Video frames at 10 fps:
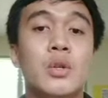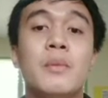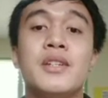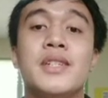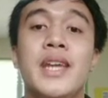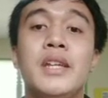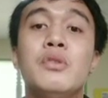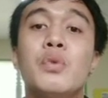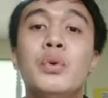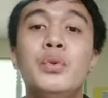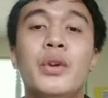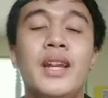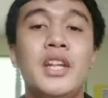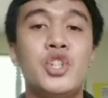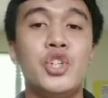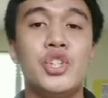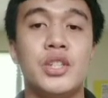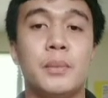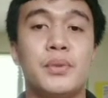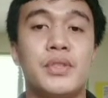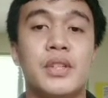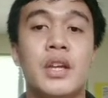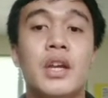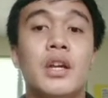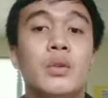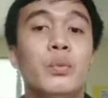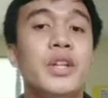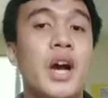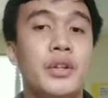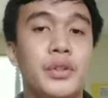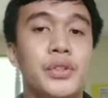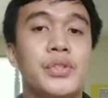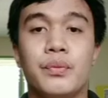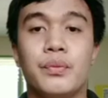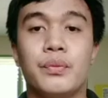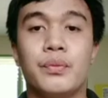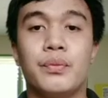to maintain good relationships with others.